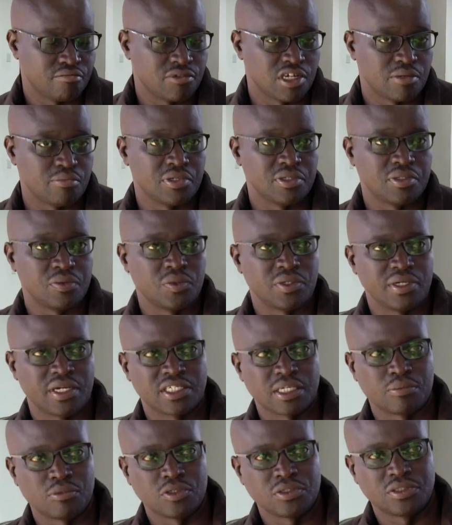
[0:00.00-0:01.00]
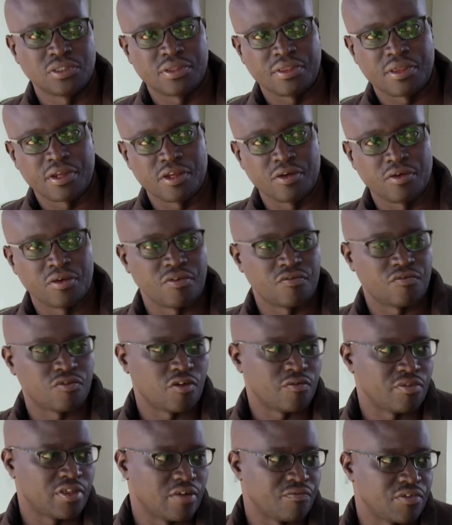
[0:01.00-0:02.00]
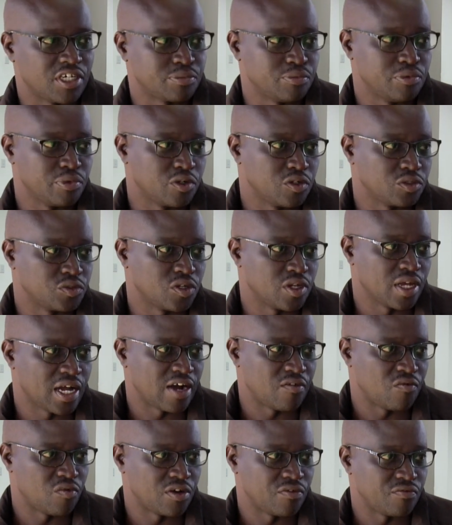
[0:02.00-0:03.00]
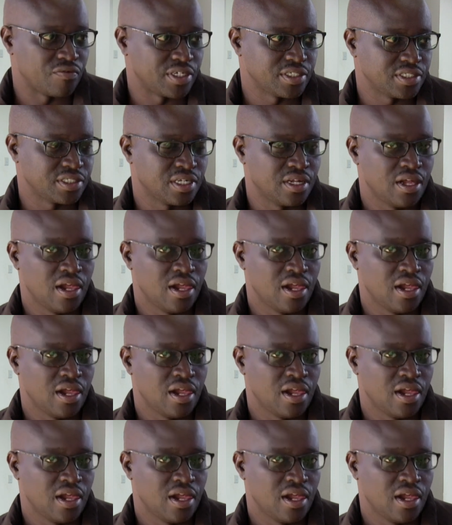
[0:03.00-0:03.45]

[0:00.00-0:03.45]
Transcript: Maybe we'll get about 3 or 4 of their vets because we only have 1 vet.